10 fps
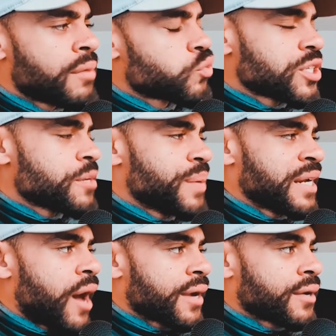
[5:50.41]
What's it been
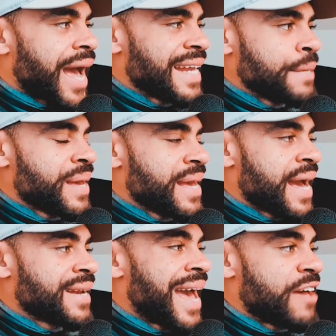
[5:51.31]
like, ADP
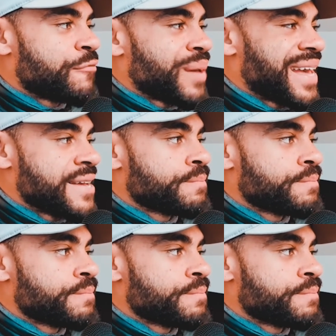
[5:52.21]
and NFP?